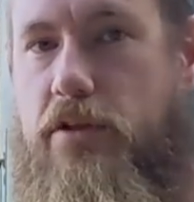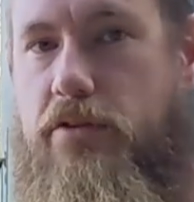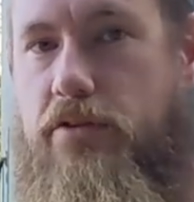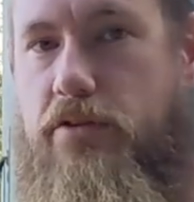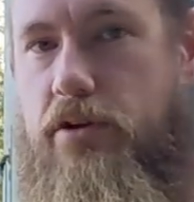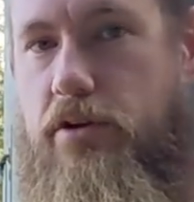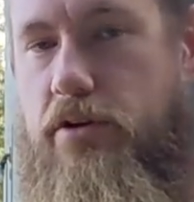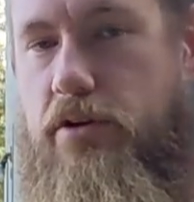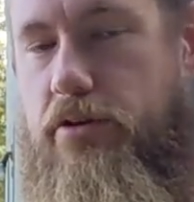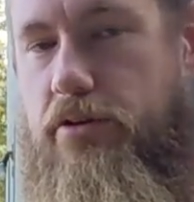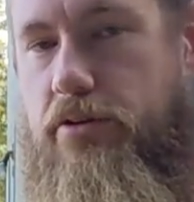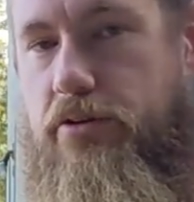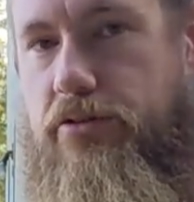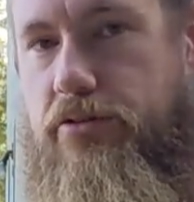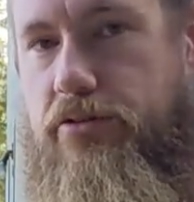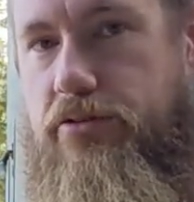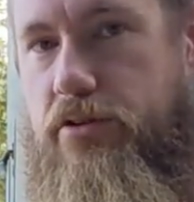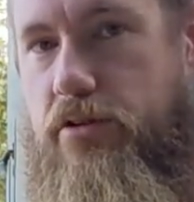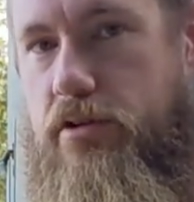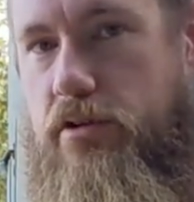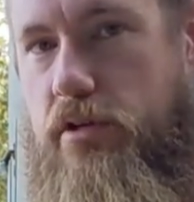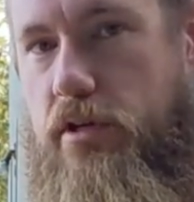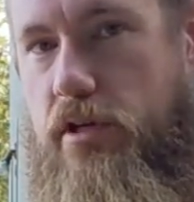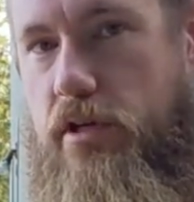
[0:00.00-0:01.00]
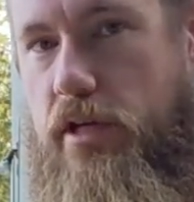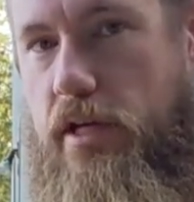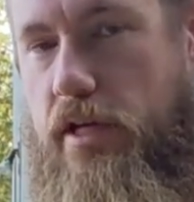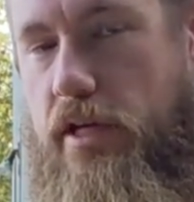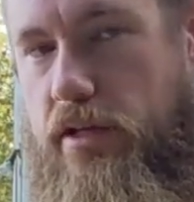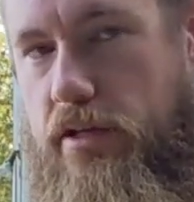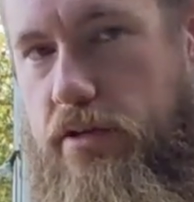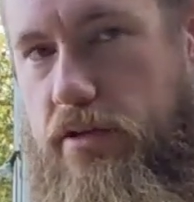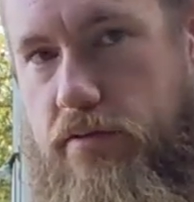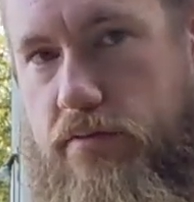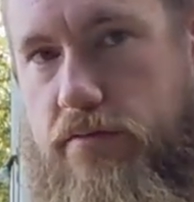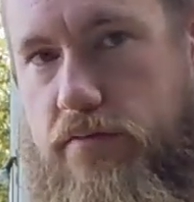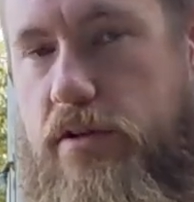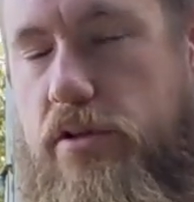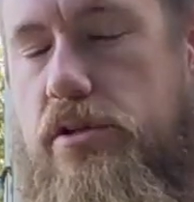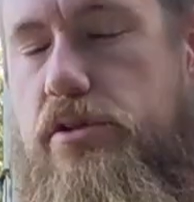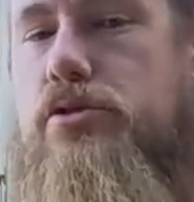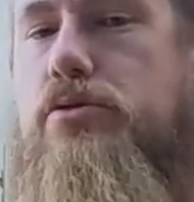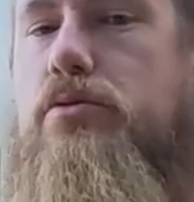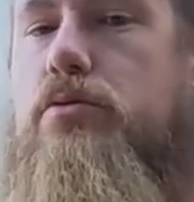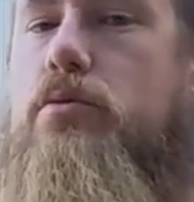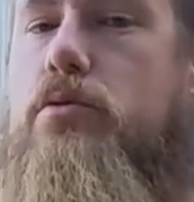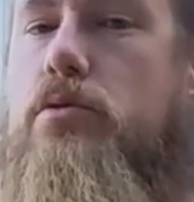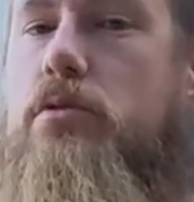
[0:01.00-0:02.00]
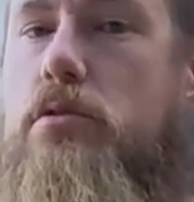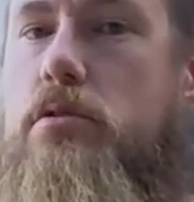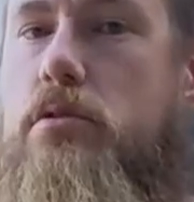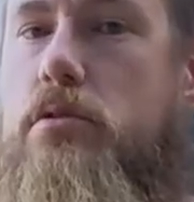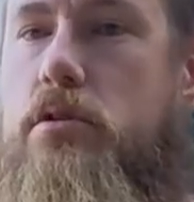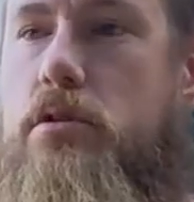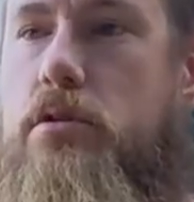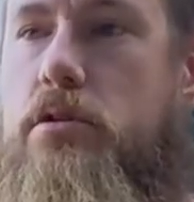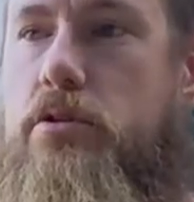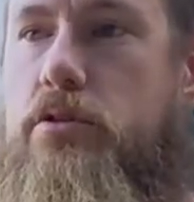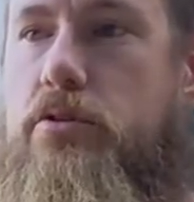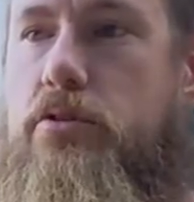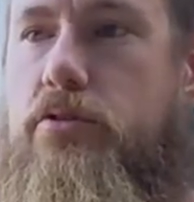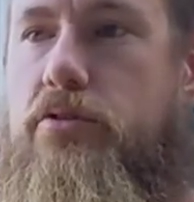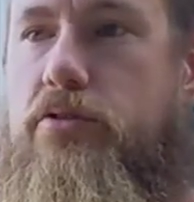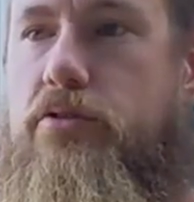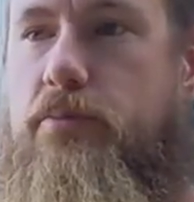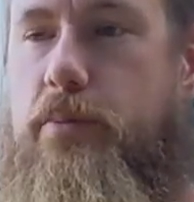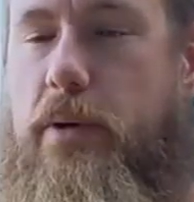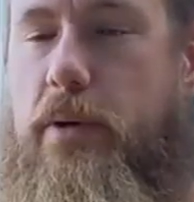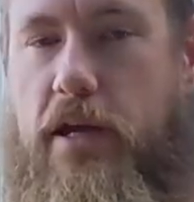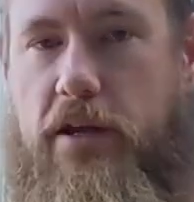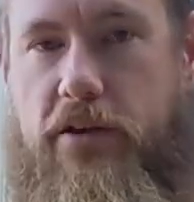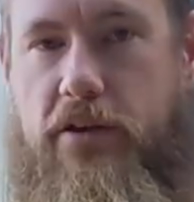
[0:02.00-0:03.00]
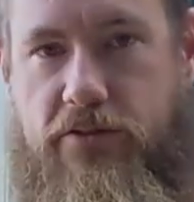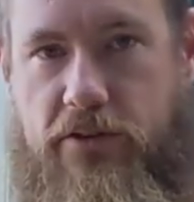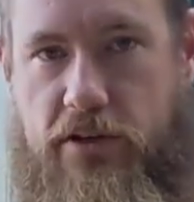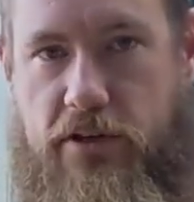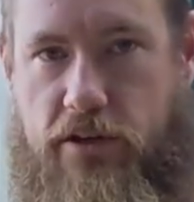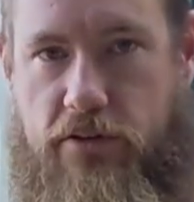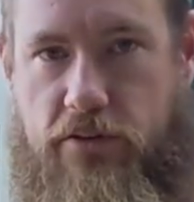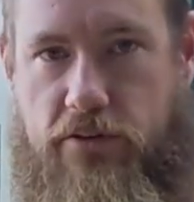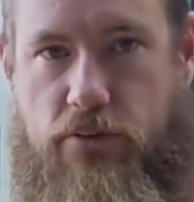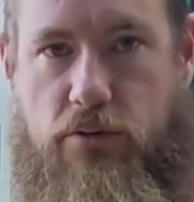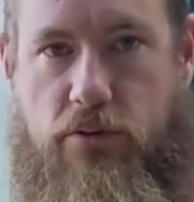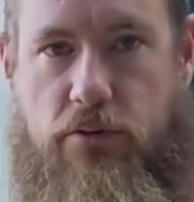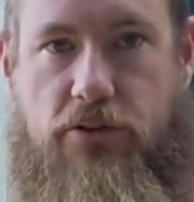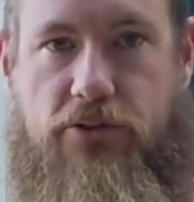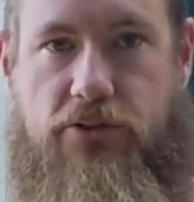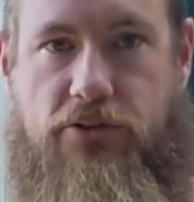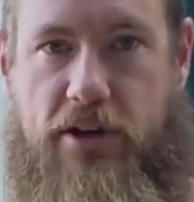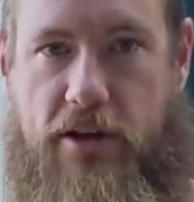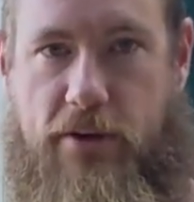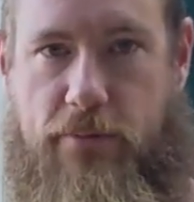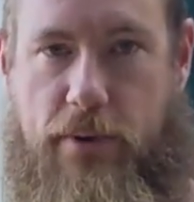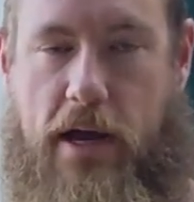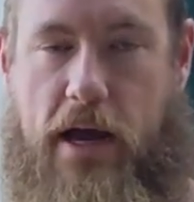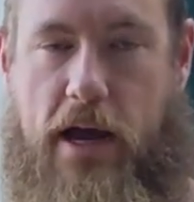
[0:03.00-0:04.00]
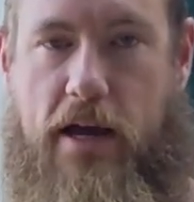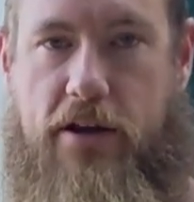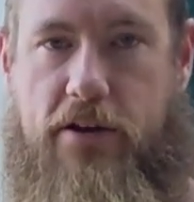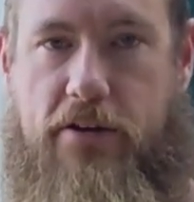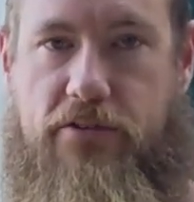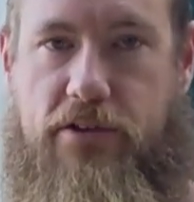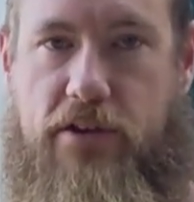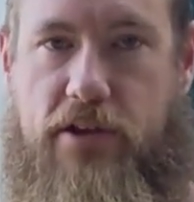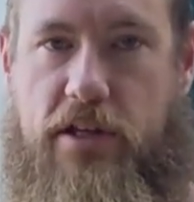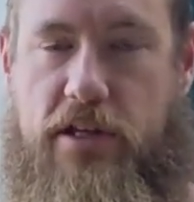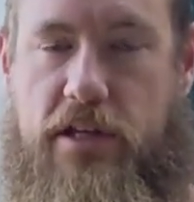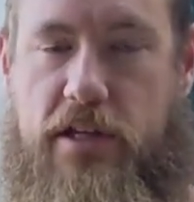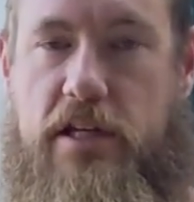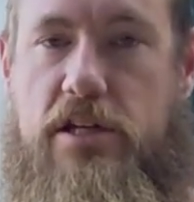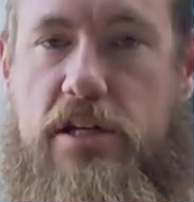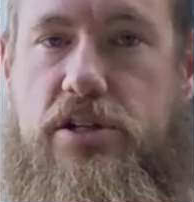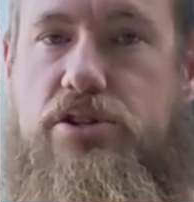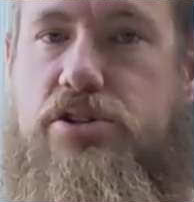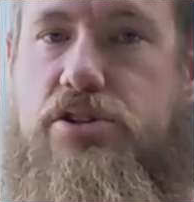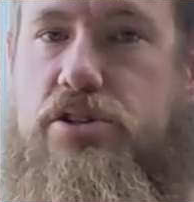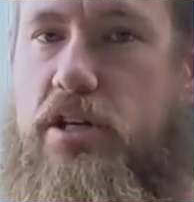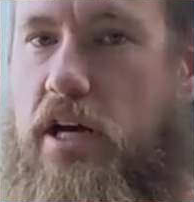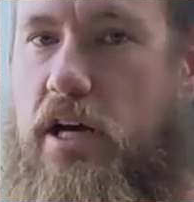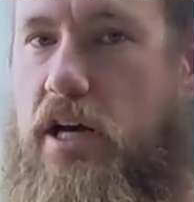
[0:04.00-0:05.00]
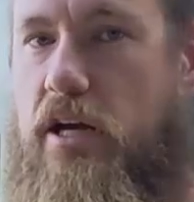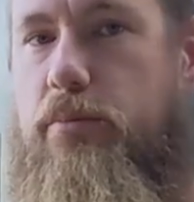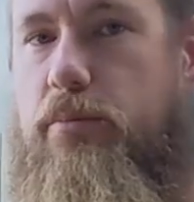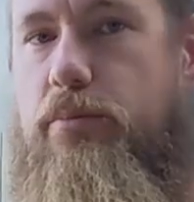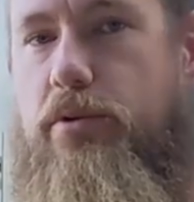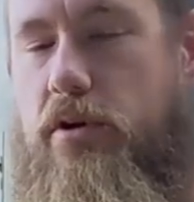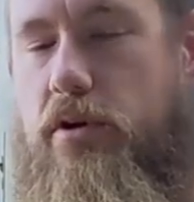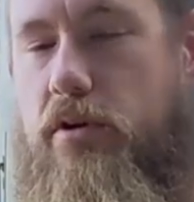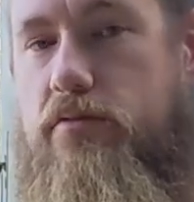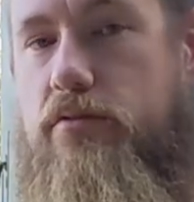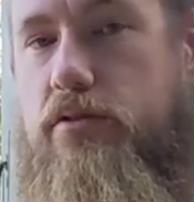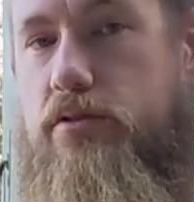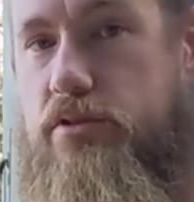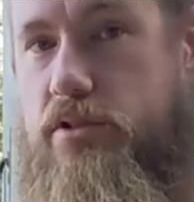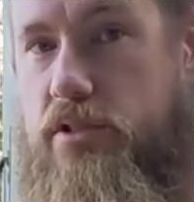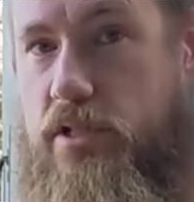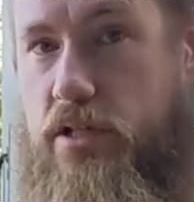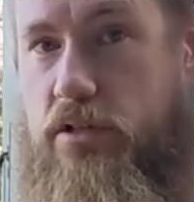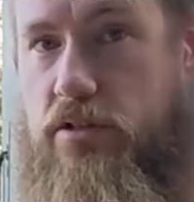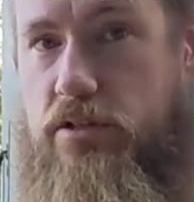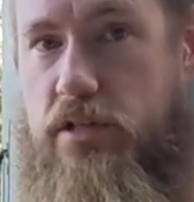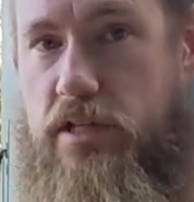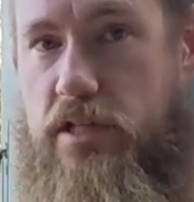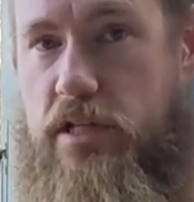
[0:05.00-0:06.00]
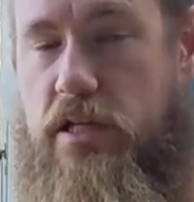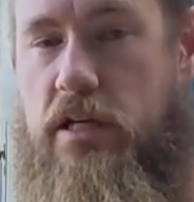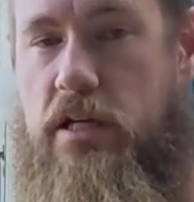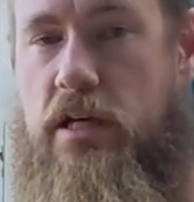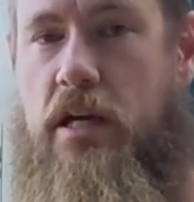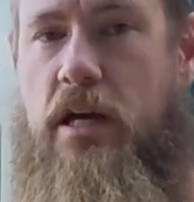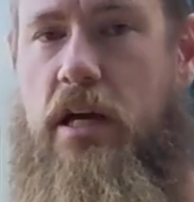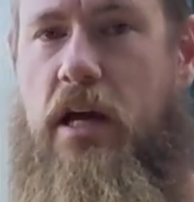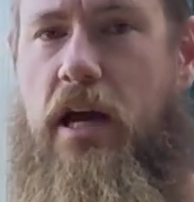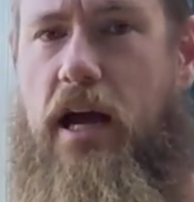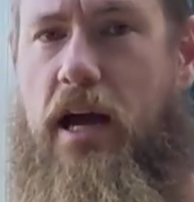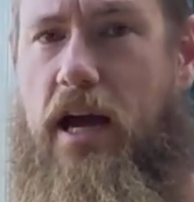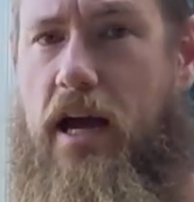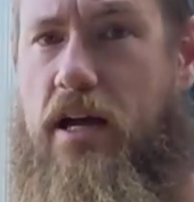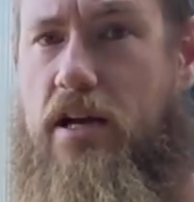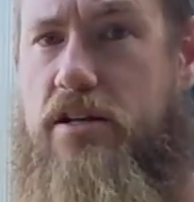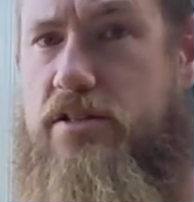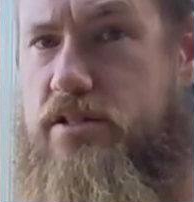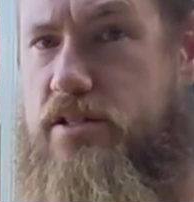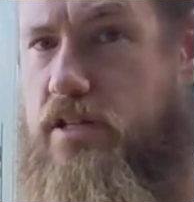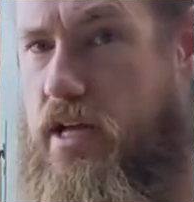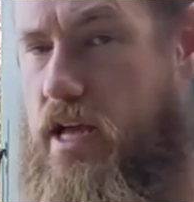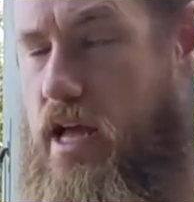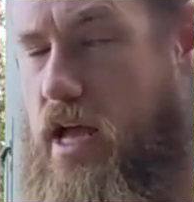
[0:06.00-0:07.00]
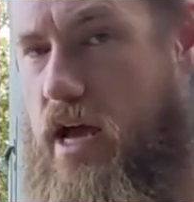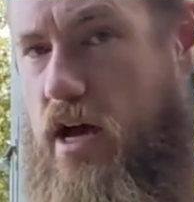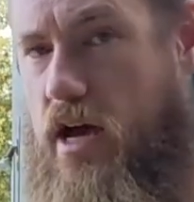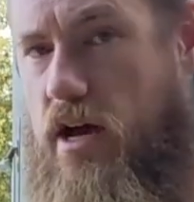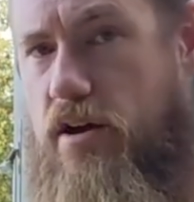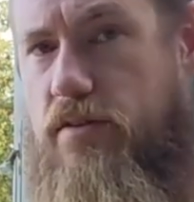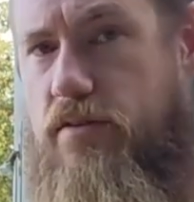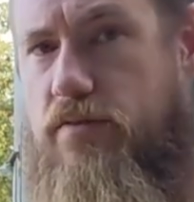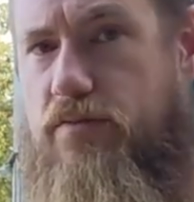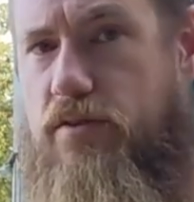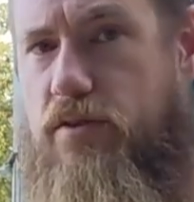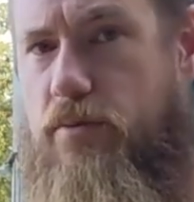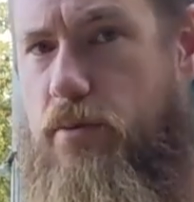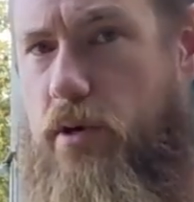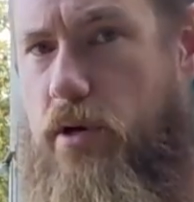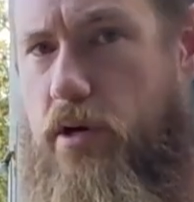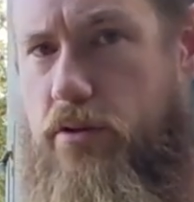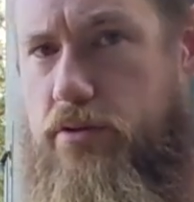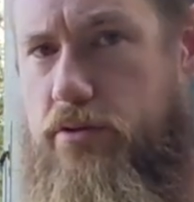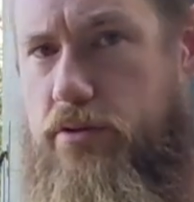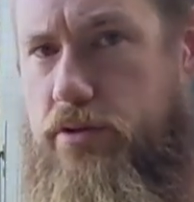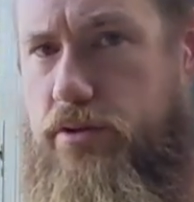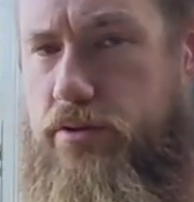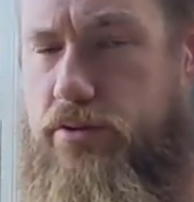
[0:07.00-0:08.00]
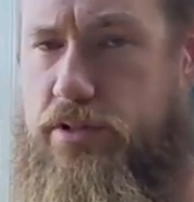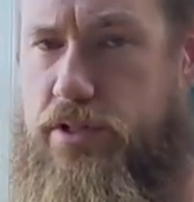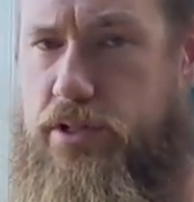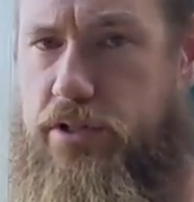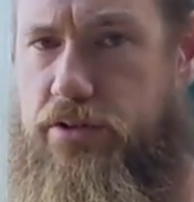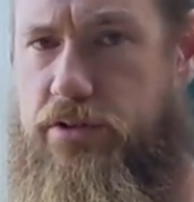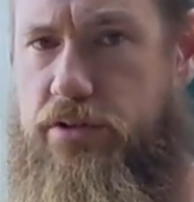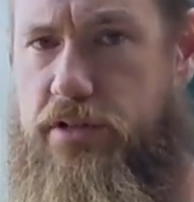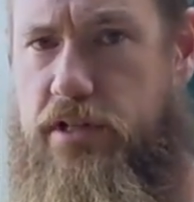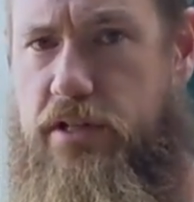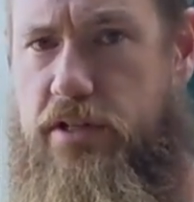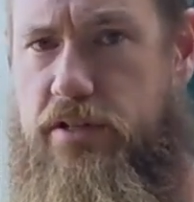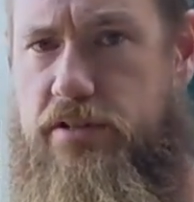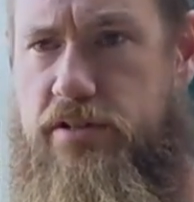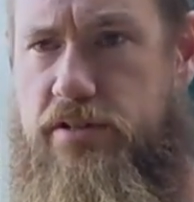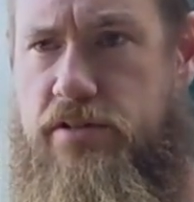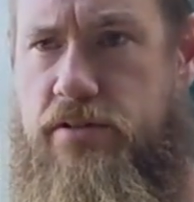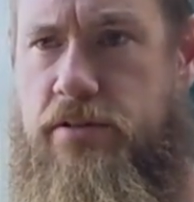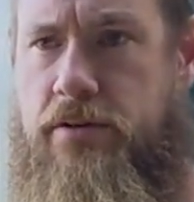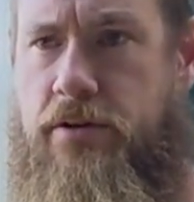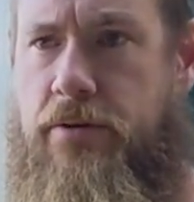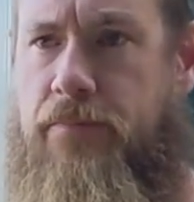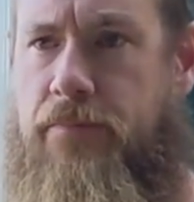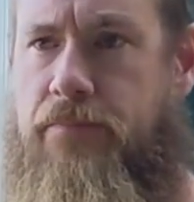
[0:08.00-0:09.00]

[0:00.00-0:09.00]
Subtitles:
There's individual spacings or setbacks that each type of utility has to have from other utilities,